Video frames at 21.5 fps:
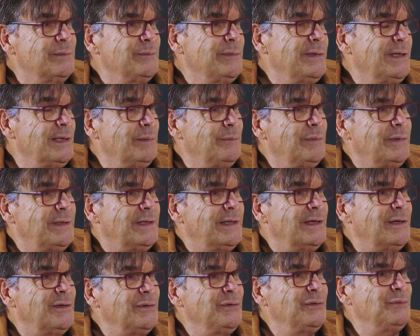me a little bit
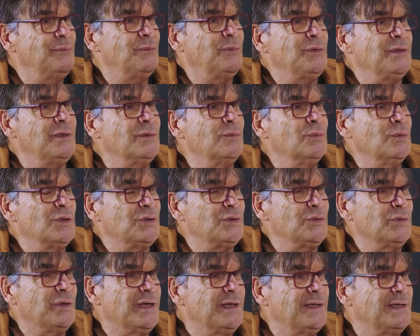how you put the work
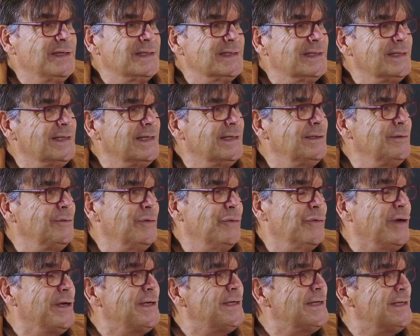together and to
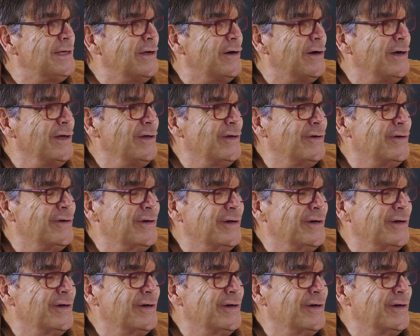create a dialogue.